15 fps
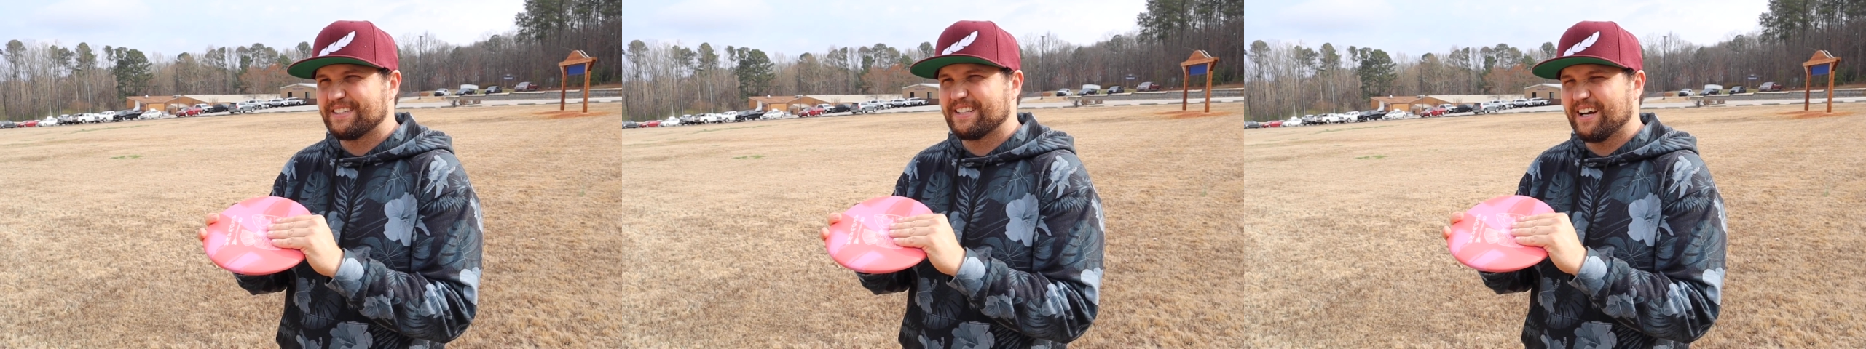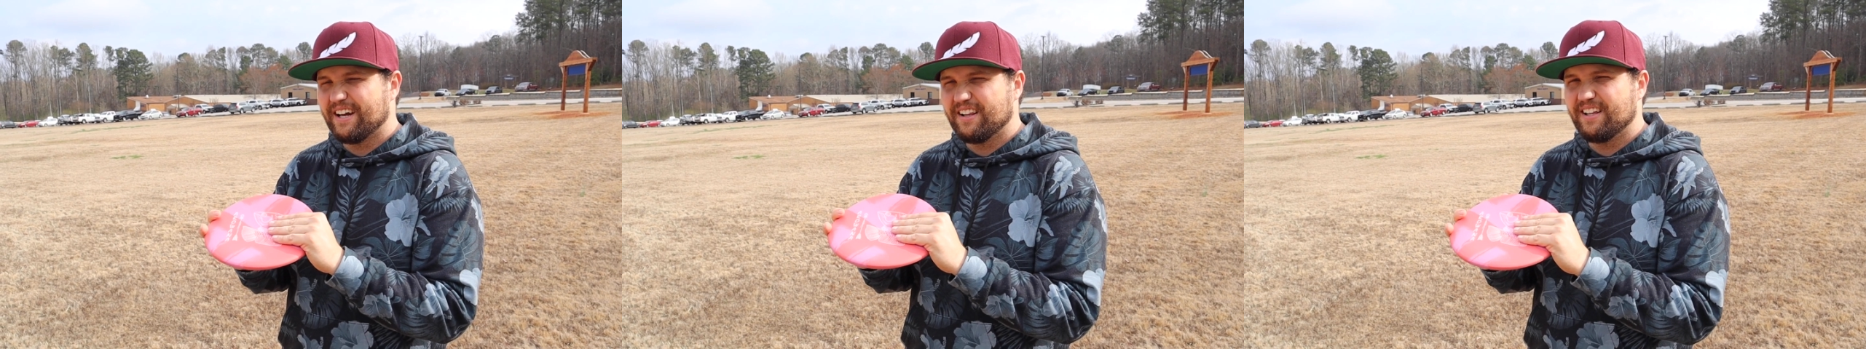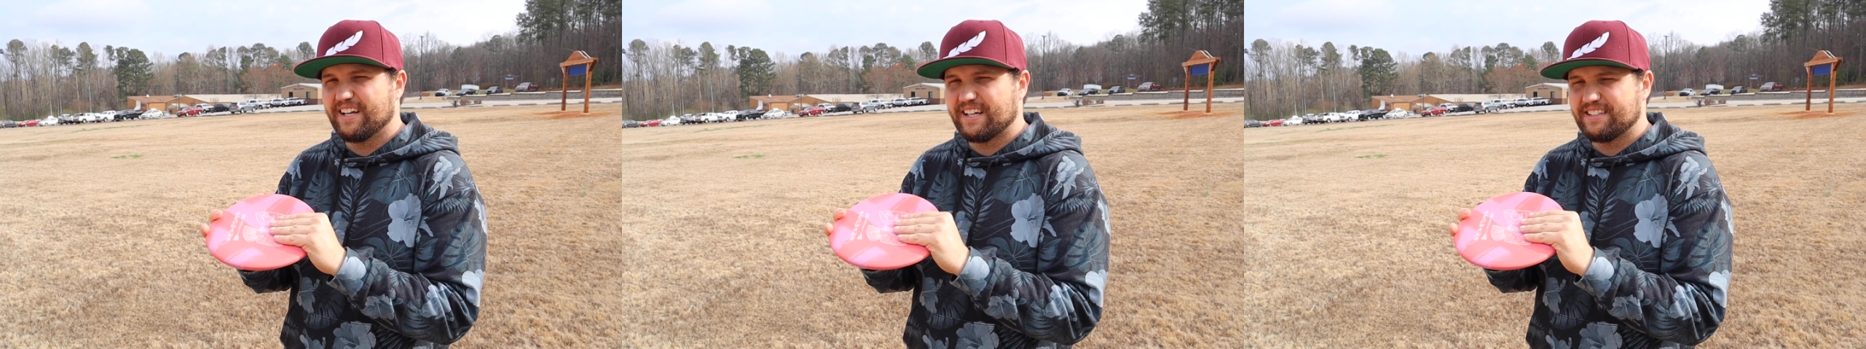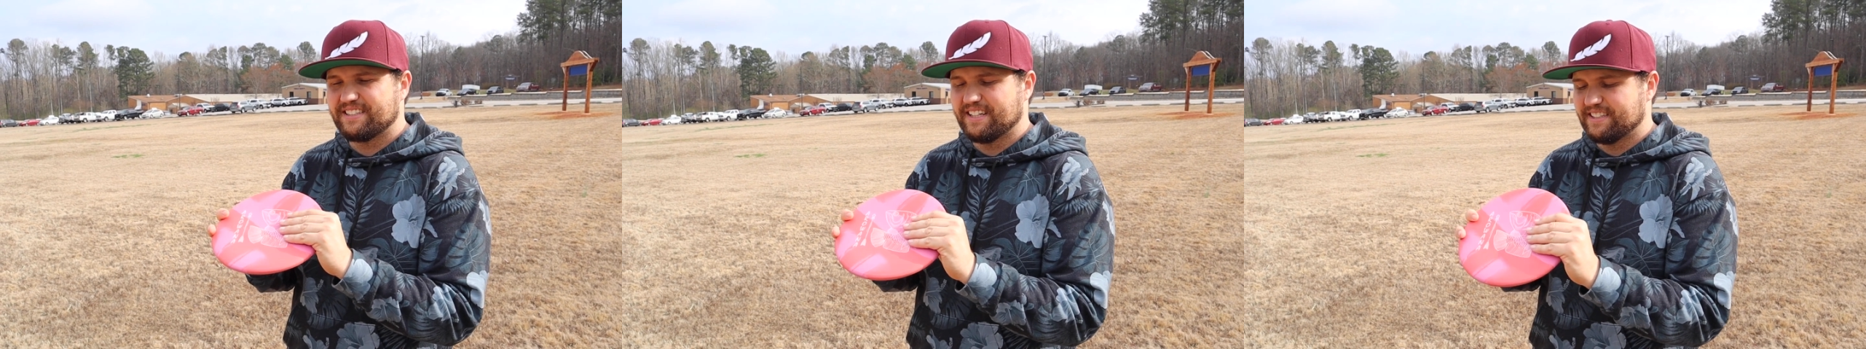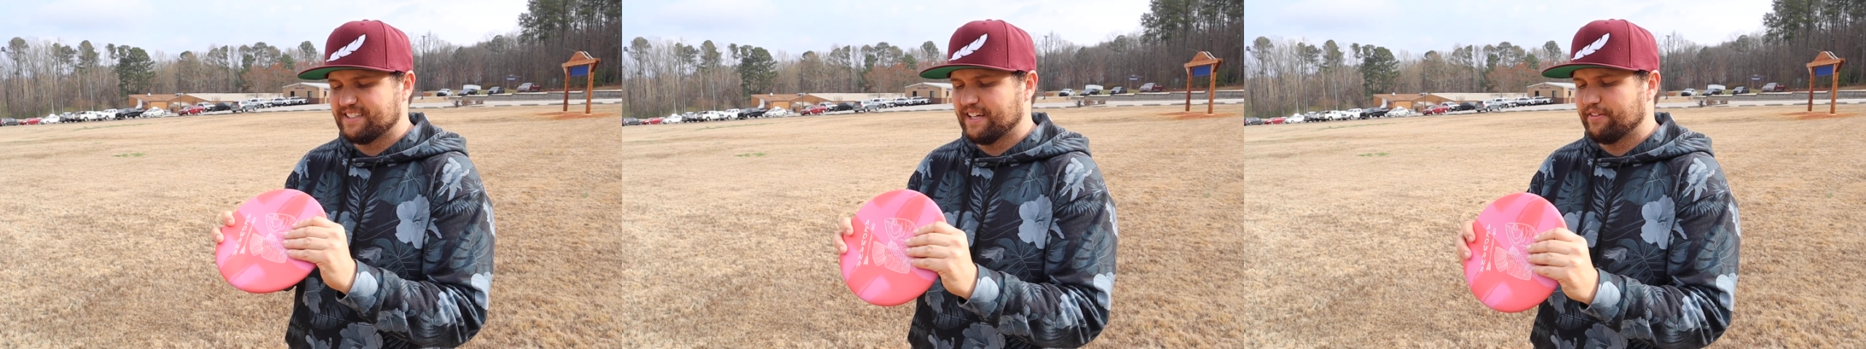Kind of like a
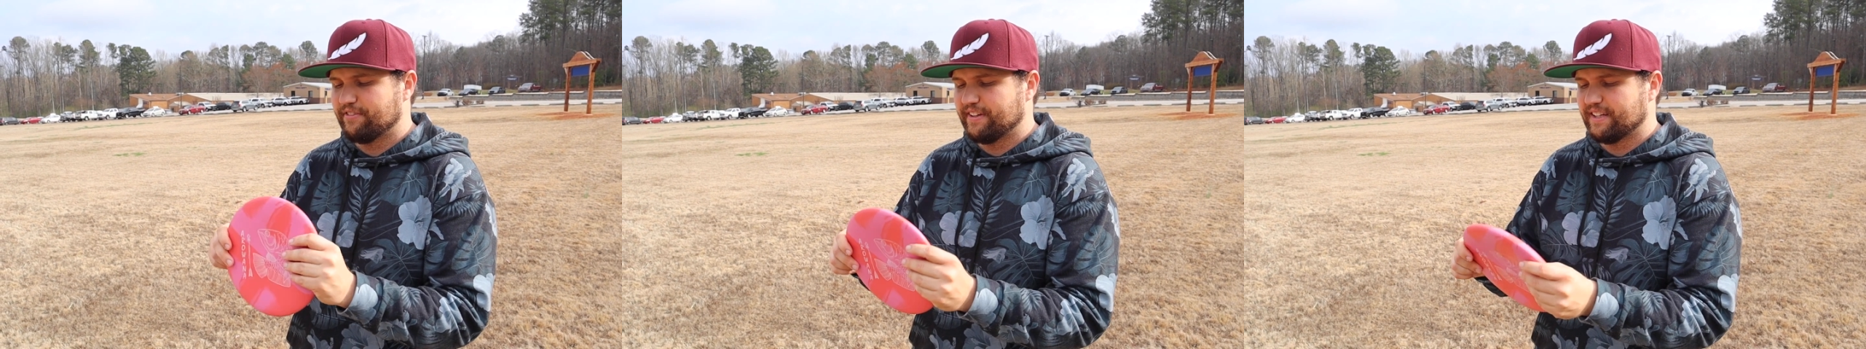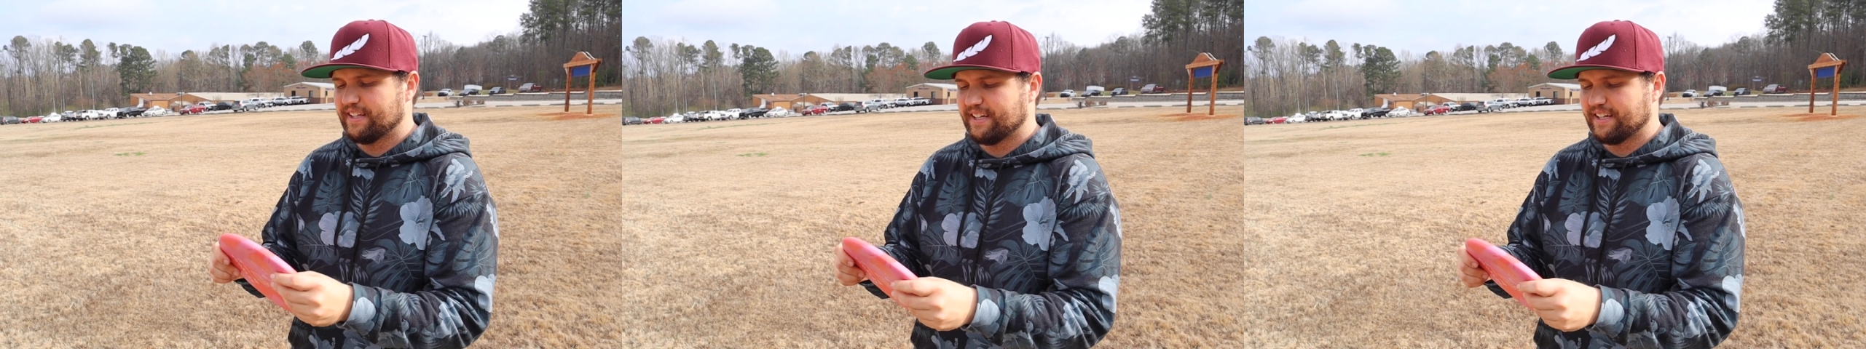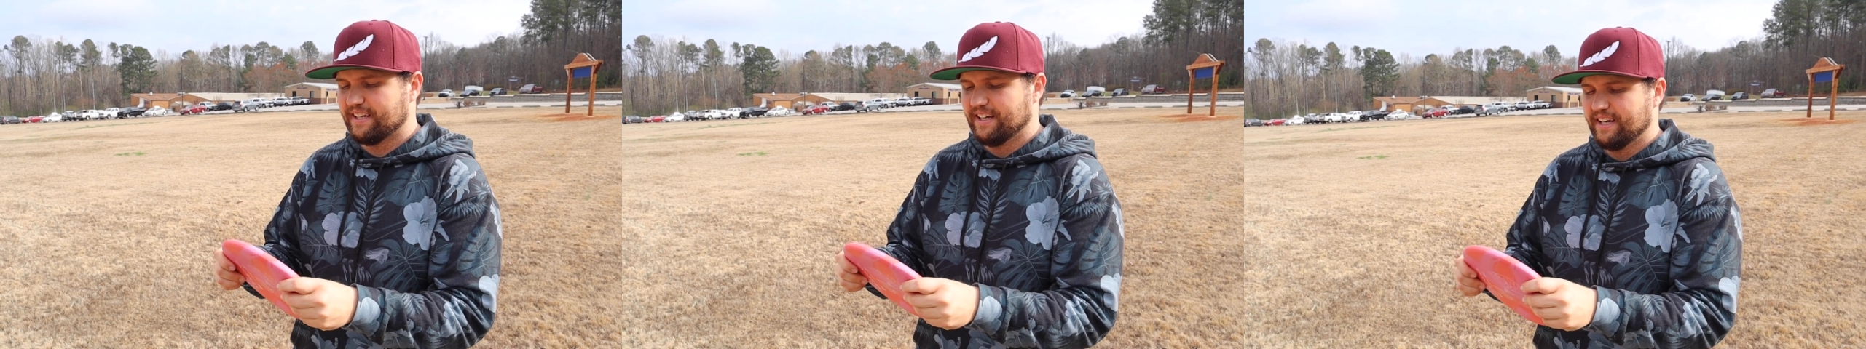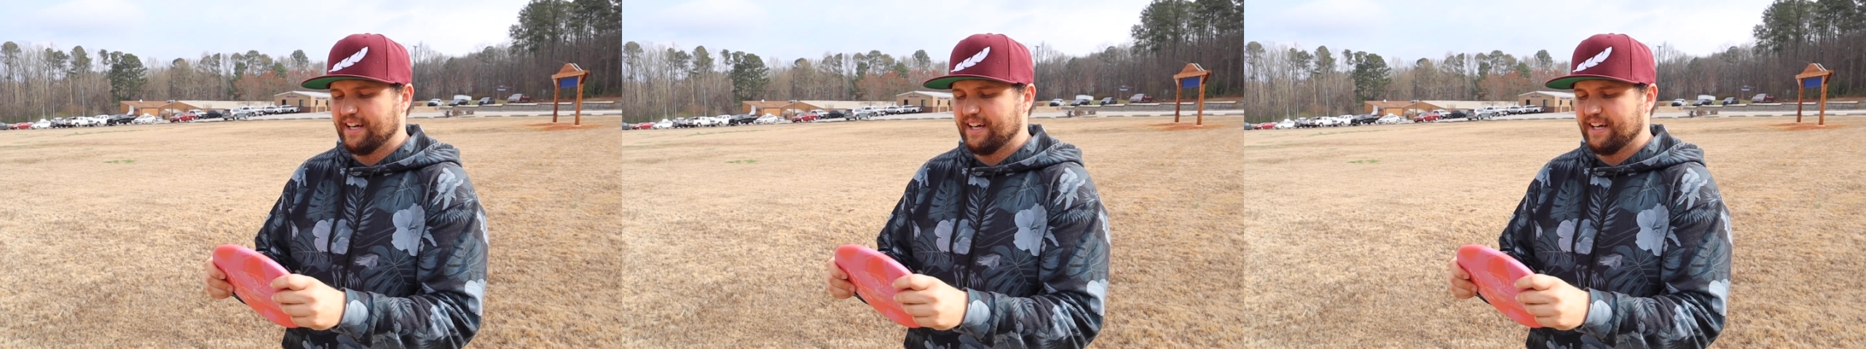Sensei feeling,